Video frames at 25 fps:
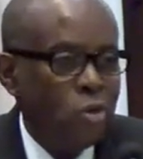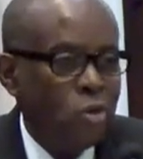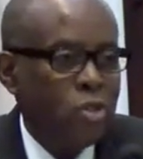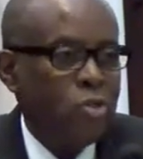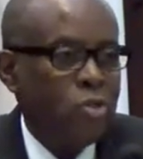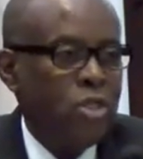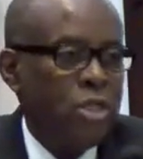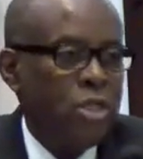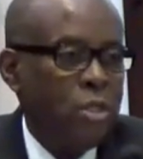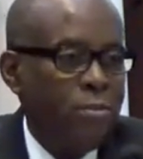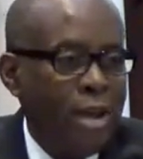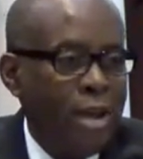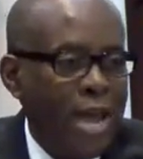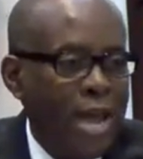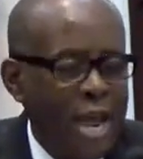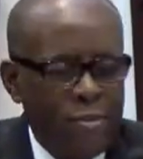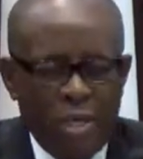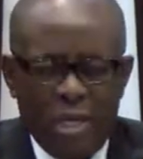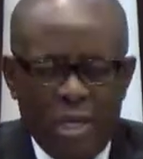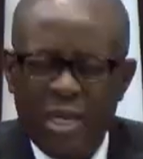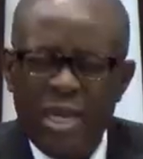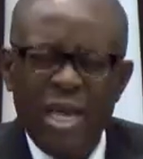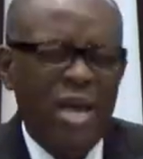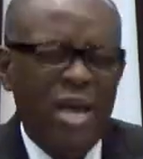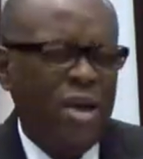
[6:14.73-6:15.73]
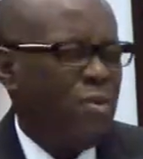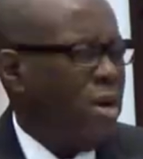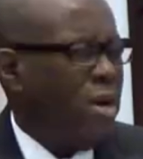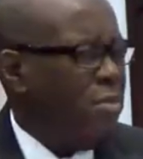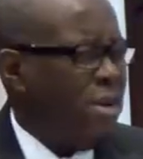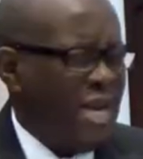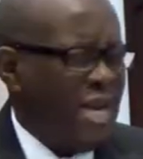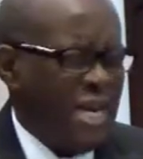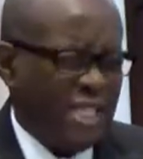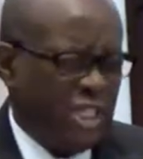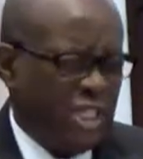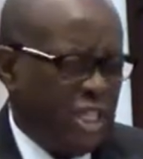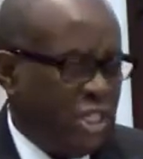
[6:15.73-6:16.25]
to Samaria. What do you
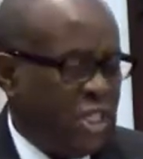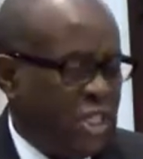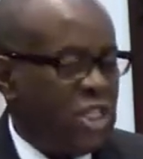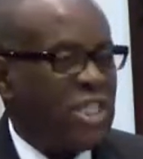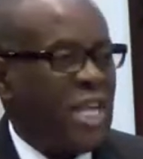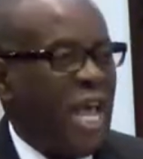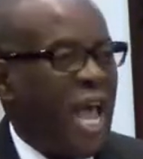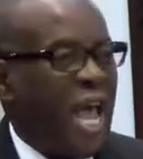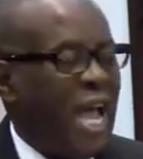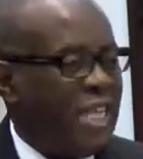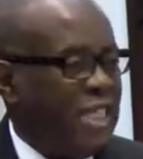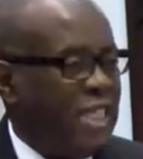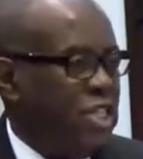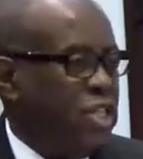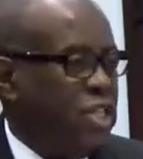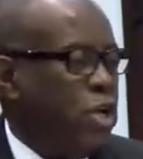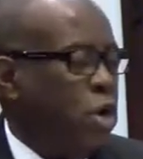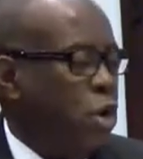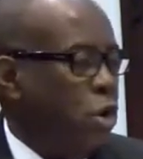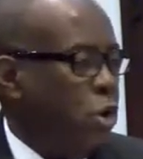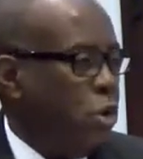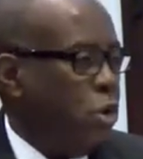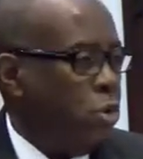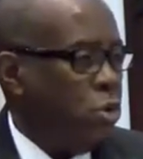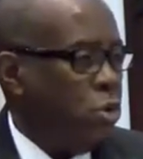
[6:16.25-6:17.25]
mean Jesus had to go?